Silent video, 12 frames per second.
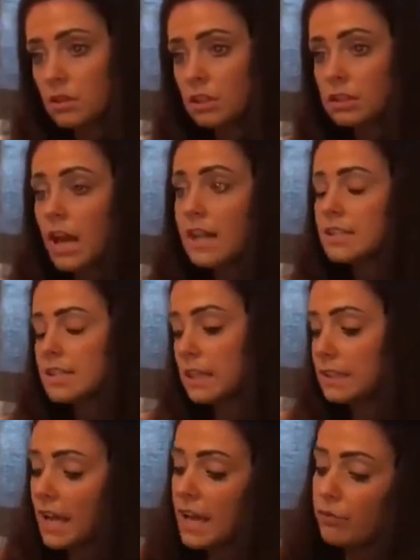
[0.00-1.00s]
I don't understand
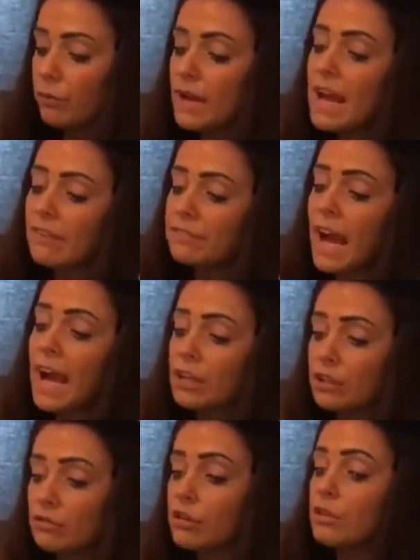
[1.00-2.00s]
that. If we have
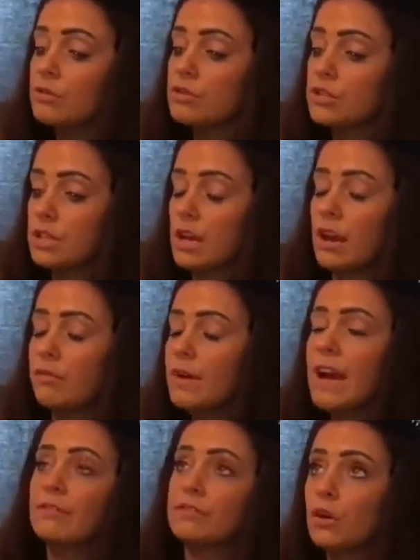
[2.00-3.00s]
kangaroos... If we
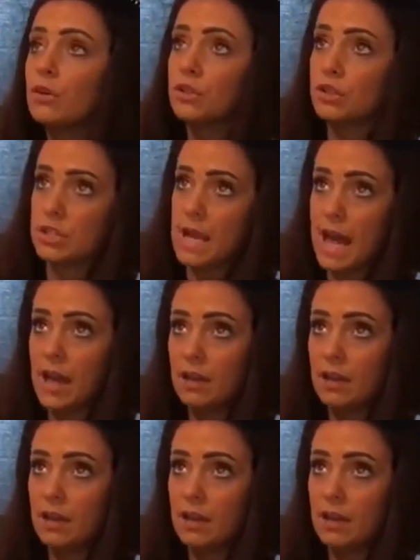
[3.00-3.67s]
have dogs, yeah?